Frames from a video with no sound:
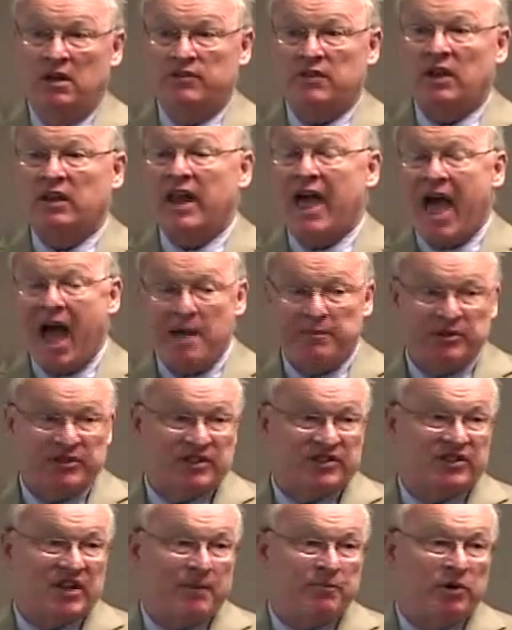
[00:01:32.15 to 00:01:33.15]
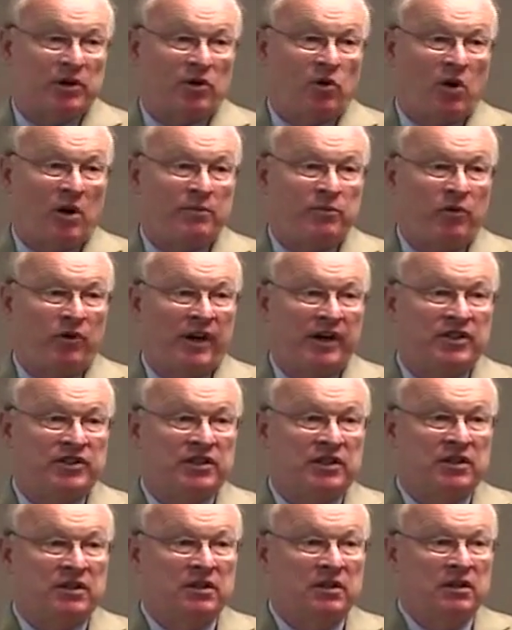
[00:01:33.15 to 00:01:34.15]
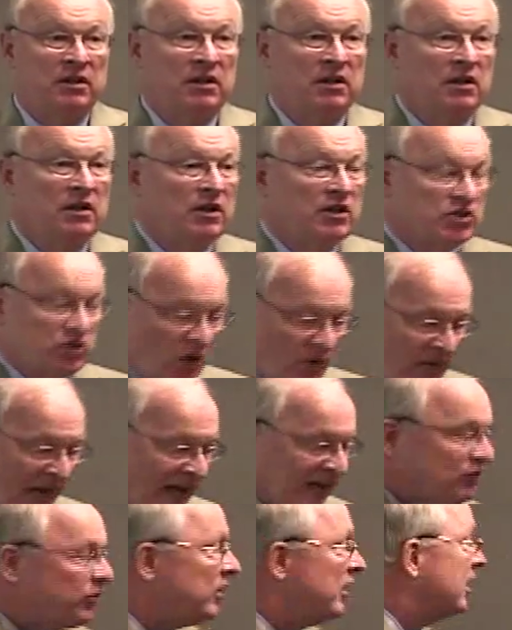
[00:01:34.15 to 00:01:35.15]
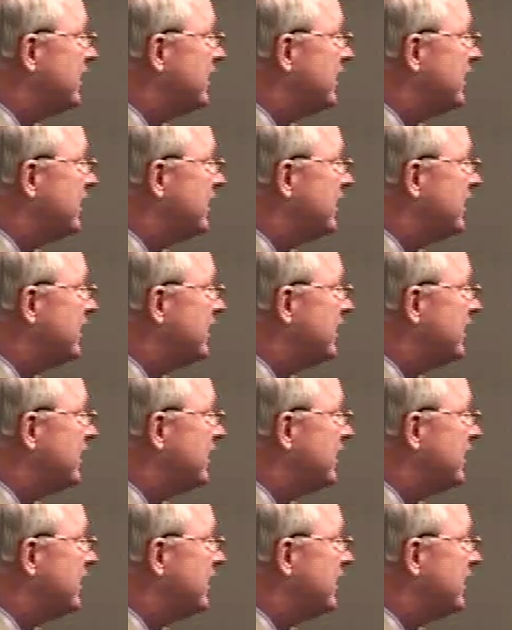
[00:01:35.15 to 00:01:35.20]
The lab is a separate corporation. So that's